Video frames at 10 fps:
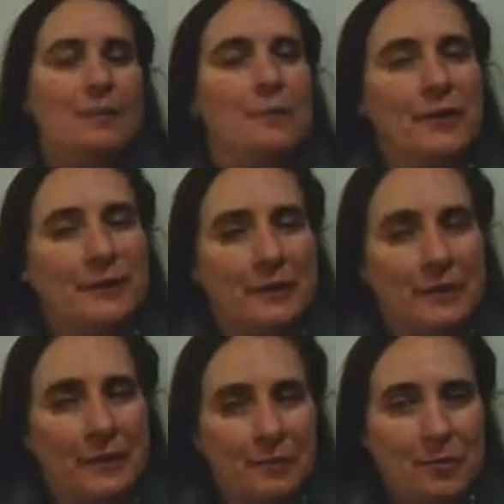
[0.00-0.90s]
The point of
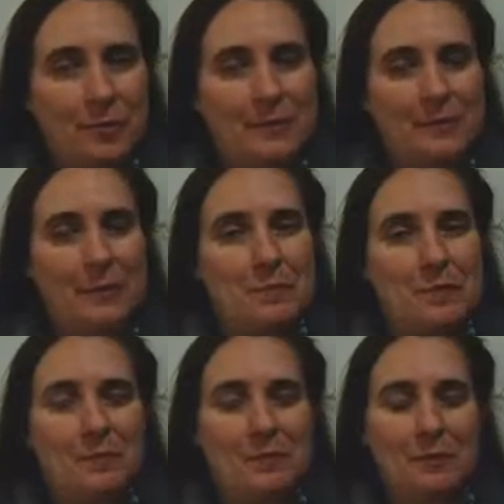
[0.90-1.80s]
going through all these
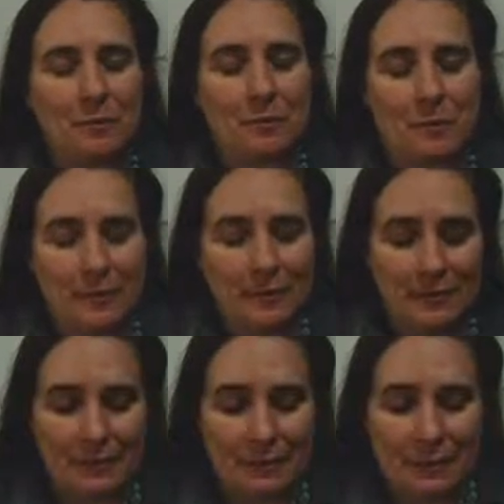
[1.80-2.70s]
symptoms, though,
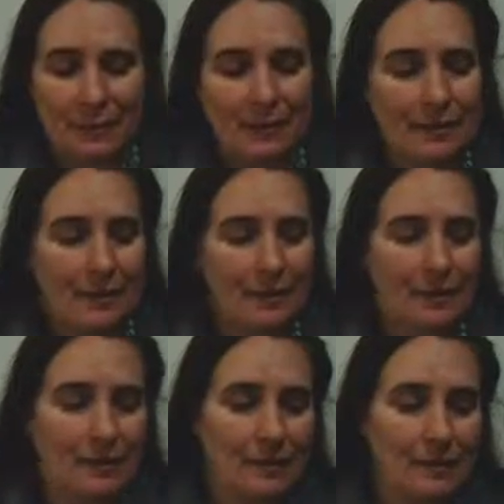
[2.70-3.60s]
was, uh,
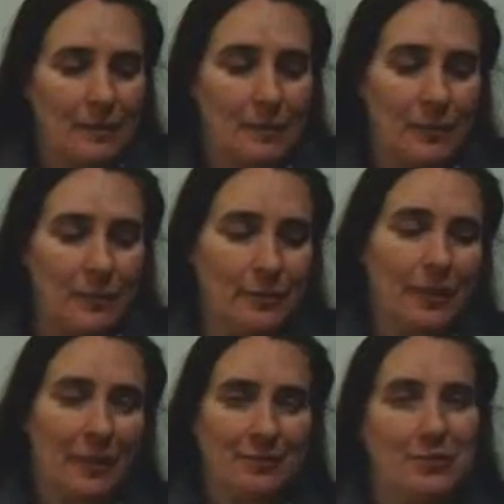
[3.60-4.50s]
you know, you're
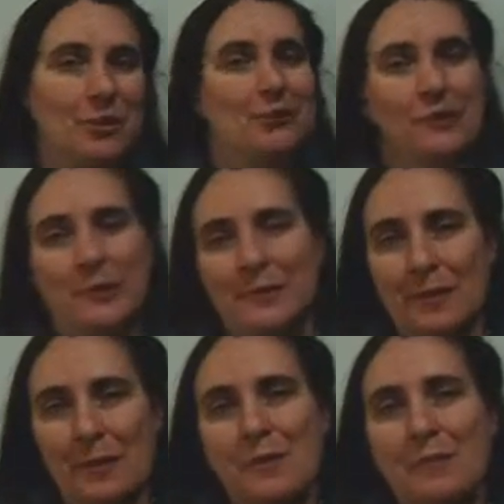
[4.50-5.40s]
going to have to judge for
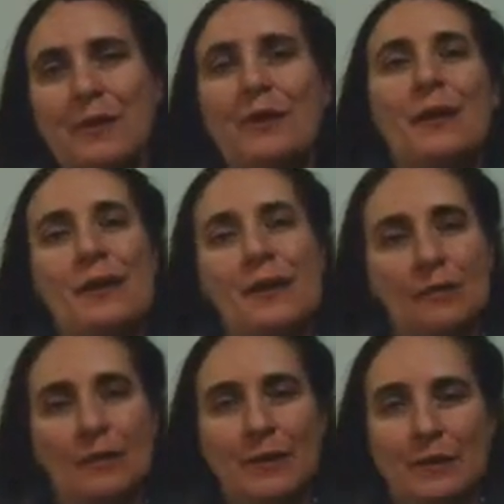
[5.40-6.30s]
yourself
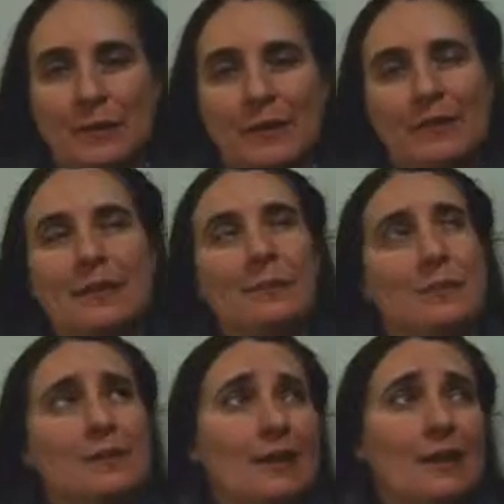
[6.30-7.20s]
whether it
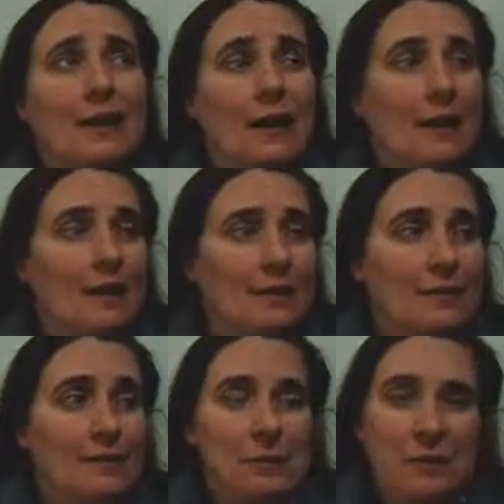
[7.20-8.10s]
seems uh,
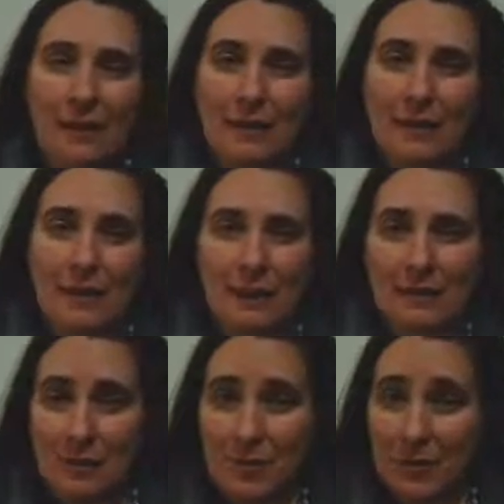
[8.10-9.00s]
as though a
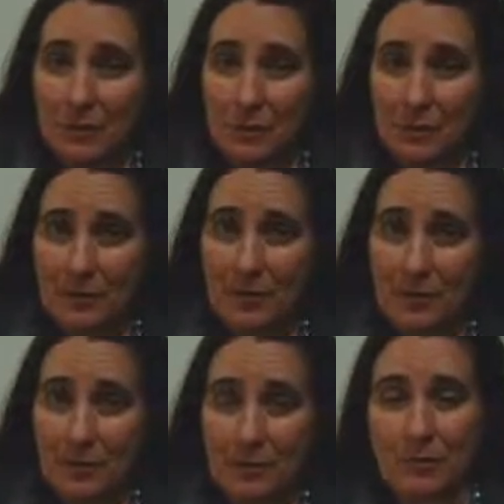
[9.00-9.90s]
cancer diagnosis
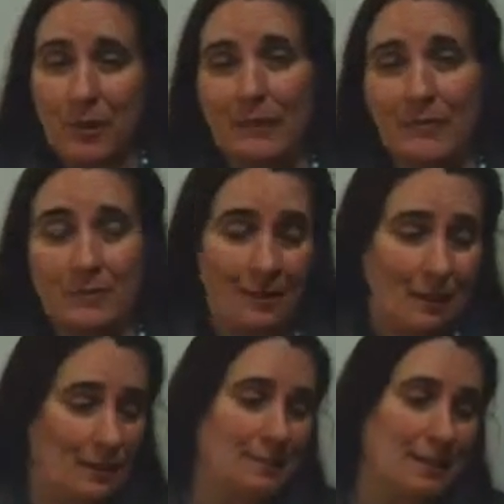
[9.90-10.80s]
was correct.
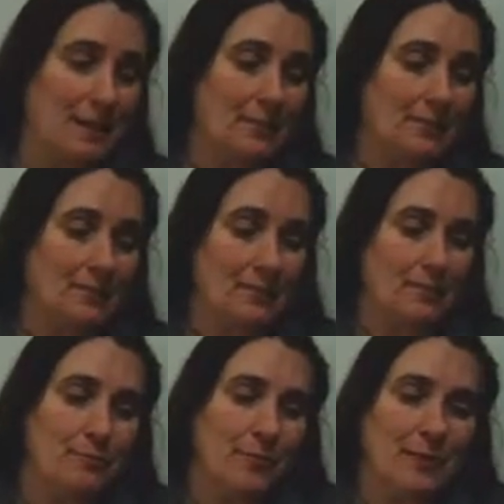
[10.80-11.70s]
I mean, I have to
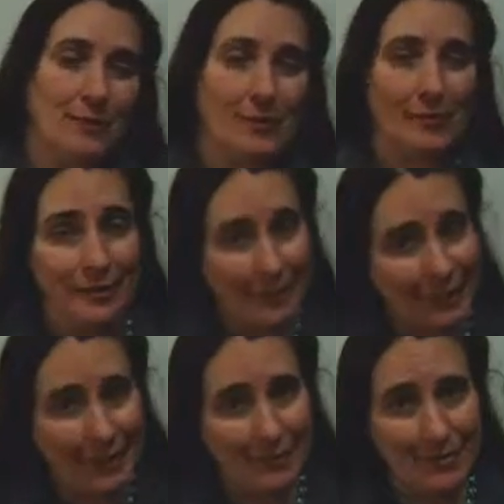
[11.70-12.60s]
judge for myself. I
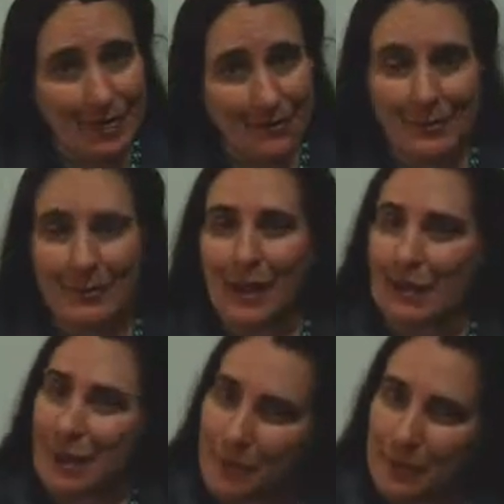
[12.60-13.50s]
think I have cancer.
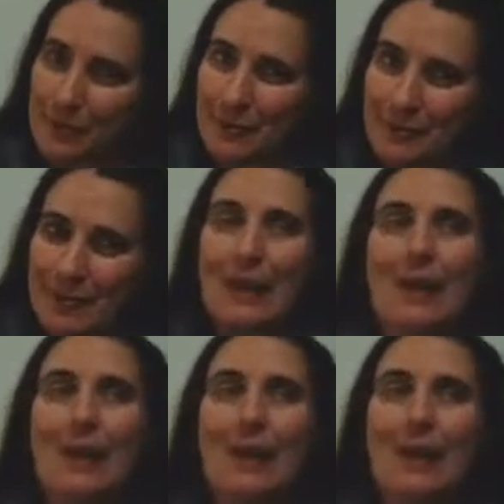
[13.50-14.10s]
I can't prove it.